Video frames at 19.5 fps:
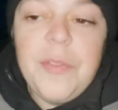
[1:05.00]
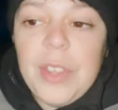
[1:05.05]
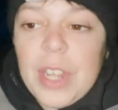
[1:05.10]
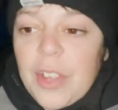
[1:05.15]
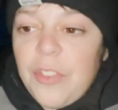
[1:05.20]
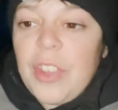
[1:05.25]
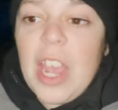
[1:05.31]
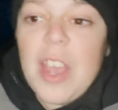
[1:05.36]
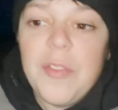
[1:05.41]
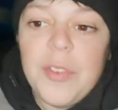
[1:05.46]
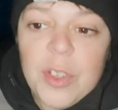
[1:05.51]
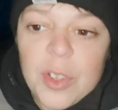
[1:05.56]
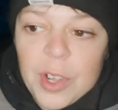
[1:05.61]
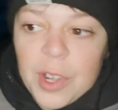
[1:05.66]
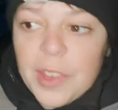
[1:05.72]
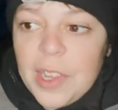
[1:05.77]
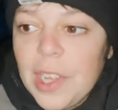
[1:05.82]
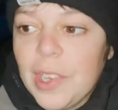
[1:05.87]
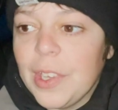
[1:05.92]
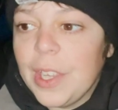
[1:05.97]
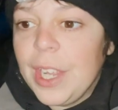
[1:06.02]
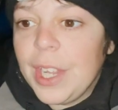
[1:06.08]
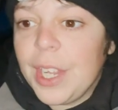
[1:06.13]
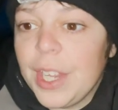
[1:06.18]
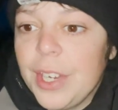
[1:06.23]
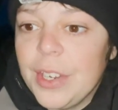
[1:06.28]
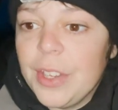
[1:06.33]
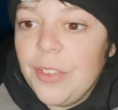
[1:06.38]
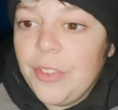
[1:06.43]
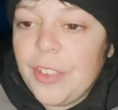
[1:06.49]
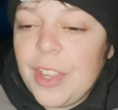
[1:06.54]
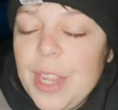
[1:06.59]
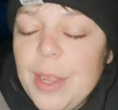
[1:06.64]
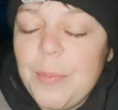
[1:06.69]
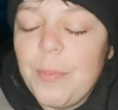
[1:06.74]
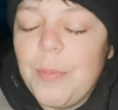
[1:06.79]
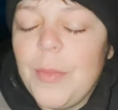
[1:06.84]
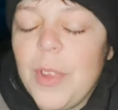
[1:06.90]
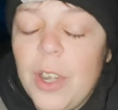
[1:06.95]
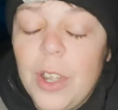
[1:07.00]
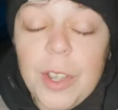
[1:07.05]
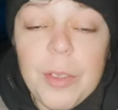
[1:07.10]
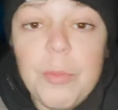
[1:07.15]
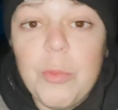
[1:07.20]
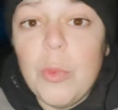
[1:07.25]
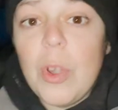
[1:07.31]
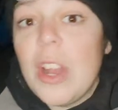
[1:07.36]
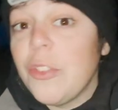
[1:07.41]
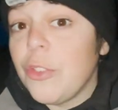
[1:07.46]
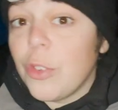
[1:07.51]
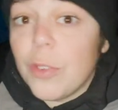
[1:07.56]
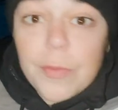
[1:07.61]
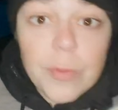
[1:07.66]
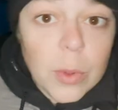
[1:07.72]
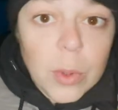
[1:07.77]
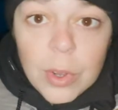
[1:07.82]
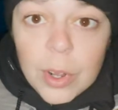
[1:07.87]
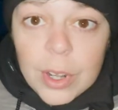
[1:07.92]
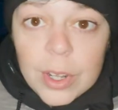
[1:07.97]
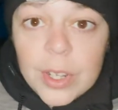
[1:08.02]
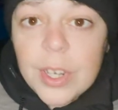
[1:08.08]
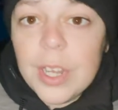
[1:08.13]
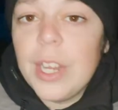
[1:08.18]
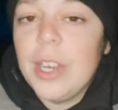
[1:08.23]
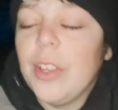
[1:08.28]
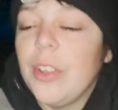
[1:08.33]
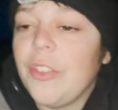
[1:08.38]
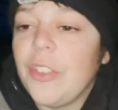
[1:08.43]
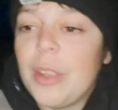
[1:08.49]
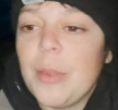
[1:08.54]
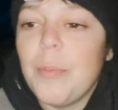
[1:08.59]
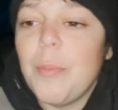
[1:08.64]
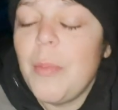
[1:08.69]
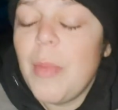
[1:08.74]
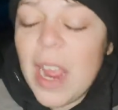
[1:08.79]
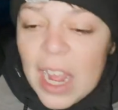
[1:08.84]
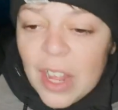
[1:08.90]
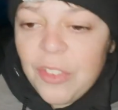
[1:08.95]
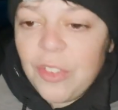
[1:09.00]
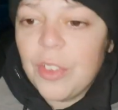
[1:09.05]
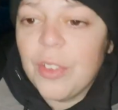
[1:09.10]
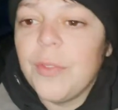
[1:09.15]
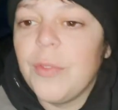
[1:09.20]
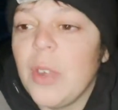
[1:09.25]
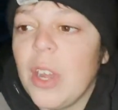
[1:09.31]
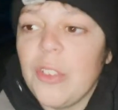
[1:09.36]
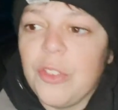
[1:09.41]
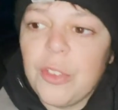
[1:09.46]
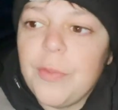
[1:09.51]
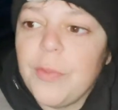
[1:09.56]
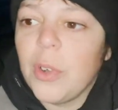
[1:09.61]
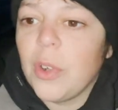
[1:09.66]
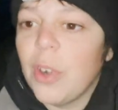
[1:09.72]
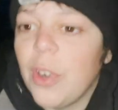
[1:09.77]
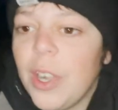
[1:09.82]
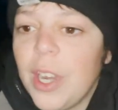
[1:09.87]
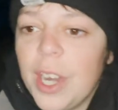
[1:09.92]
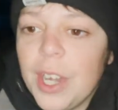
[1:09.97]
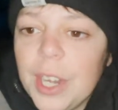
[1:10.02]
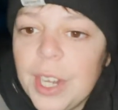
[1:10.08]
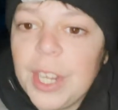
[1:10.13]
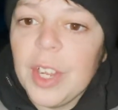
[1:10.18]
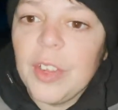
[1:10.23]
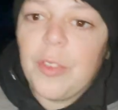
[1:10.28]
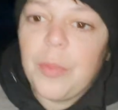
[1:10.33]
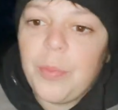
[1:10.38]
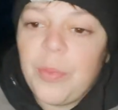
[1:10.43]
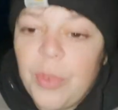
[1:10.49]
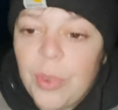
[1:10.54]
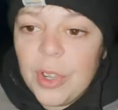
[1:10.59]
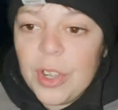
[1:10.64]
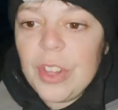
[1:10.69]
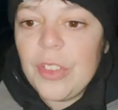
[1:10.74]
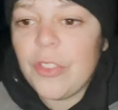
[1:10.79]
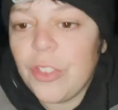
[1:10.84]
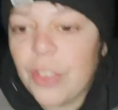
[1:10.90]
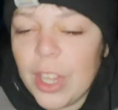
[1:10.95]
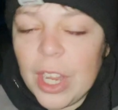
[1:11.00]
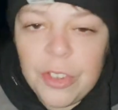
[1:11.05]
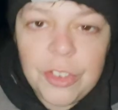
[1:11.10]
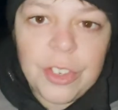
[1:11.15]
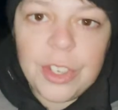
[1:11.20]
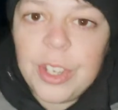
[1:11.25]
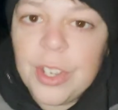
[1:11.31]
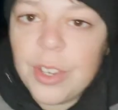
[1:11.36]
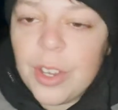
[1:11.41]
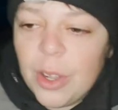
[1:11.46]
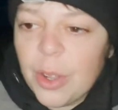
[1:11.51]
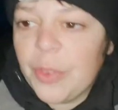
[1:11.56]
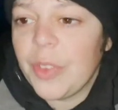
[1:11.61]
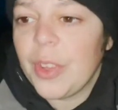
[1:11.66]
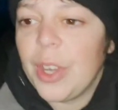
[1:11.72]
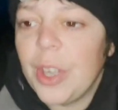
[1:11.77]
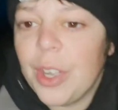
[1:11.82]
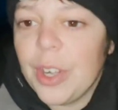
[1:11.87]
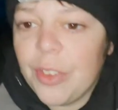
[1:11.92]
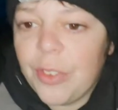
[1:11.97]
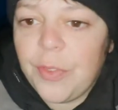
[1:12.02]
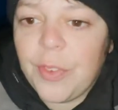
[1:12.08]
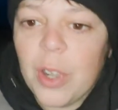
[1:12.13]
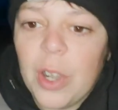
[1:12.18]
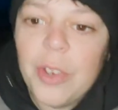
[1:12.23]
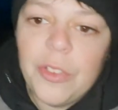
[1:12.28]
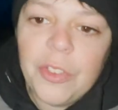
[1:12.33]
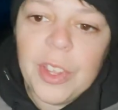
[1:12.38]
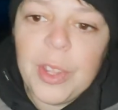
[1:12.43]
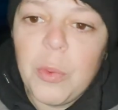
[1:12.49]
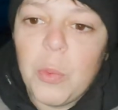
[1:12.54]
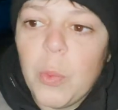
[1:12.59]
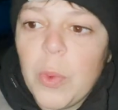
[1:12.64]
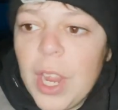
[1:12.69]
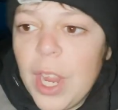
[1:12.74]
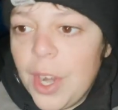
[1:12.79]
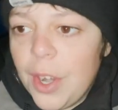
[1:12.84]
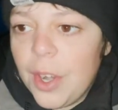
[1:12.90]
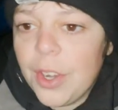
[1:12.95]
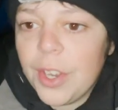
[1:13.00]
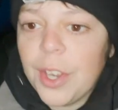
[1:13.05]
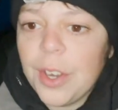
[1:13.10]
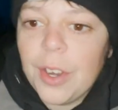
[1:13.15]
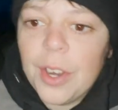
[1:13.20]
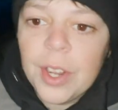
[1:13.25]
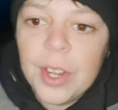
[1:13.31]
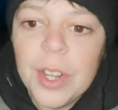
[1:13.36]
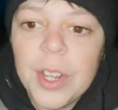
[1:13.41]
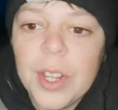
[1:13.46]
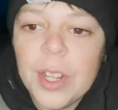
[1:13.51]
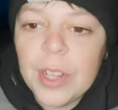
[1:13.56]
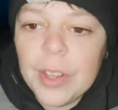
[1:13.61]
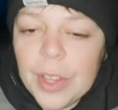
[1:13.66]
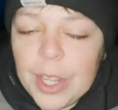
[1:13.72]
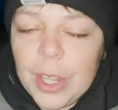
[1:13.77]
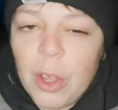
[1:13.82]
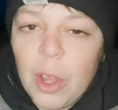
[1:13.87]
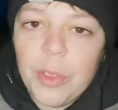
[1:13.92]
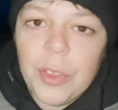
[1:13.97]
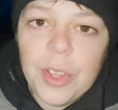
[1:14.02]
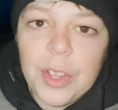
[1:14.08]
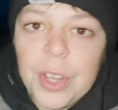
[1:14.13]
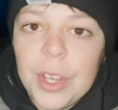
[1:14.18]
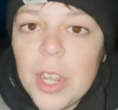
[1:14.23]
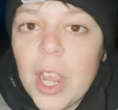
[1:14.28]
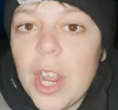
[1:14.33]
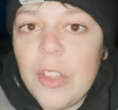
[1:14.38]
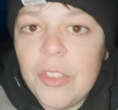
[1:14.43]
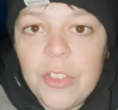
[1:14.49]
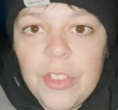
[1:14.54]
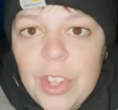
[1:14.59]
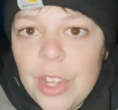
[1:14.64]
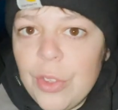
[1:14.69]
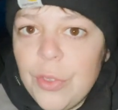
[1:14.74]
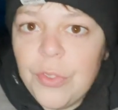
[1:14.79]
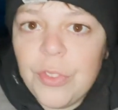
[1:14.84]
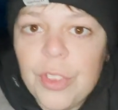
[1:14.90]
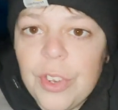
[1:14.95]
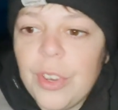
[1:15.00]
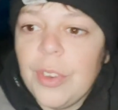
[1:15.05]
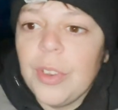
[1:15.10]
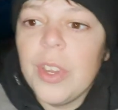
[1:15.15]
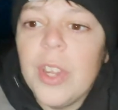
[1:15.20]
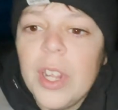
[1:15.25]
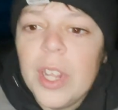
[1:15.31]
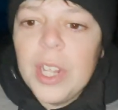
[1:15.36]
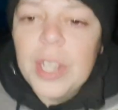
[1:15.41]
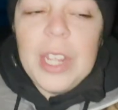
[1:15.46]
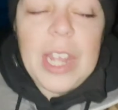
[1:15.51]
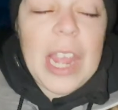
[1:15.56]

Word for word: you guys haven't heard of that lake, it is a er, reservoir. It is a massive reservoir, and it gets pretty sketchy out there as far as like wind and. Like all the ice heaves and